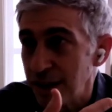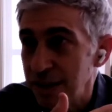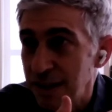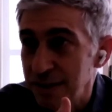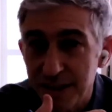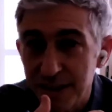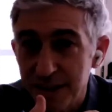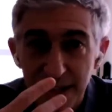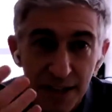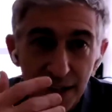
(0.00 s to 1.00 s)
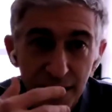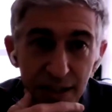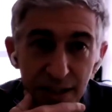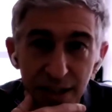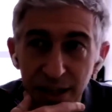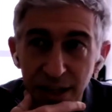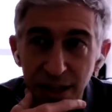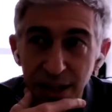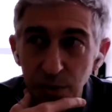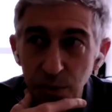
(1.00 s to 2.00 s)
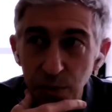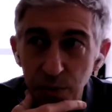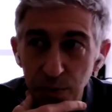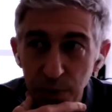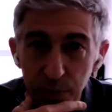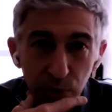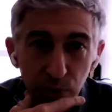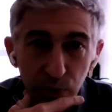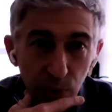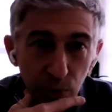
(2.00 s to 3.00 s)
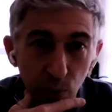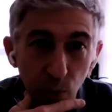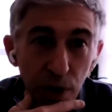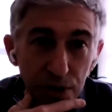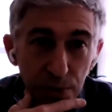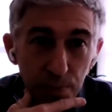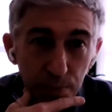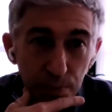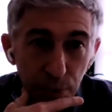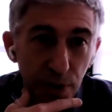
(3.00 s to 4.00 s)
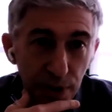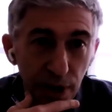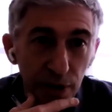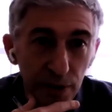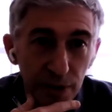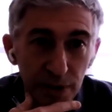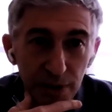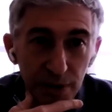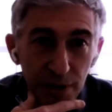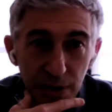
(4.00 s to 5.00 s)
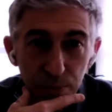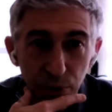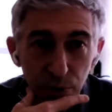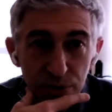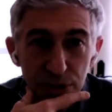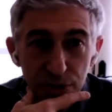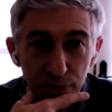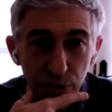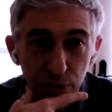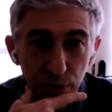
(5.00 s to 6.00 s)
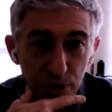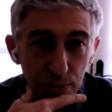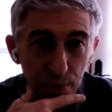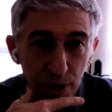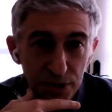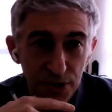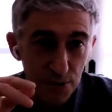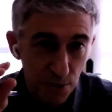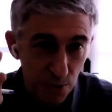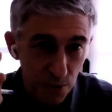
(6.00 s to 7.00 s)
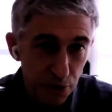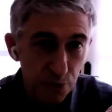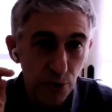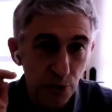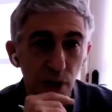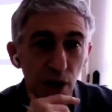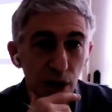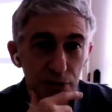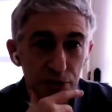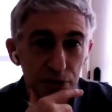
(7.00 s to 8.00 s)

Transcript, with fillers: uh, as, as I said, it, it, people want to put their the, the proceeds of corruption in places where there's rule of law.